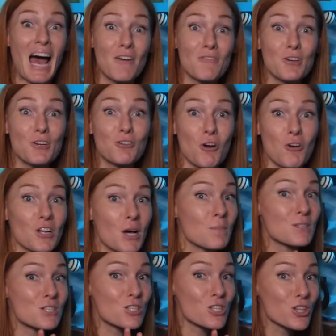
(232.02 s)
Have your
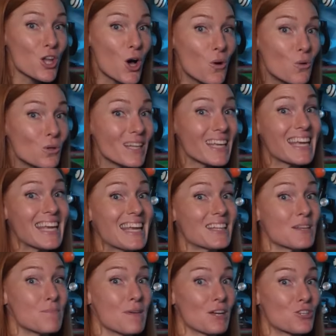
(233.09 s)
grown-up slowly
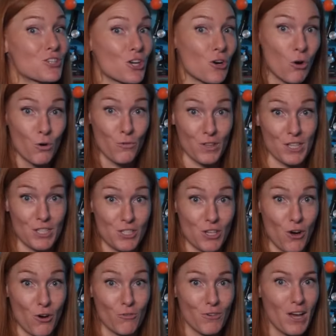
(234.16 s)
heat the mixture over the
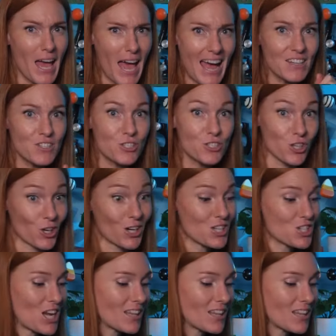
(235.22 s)
stove and stir it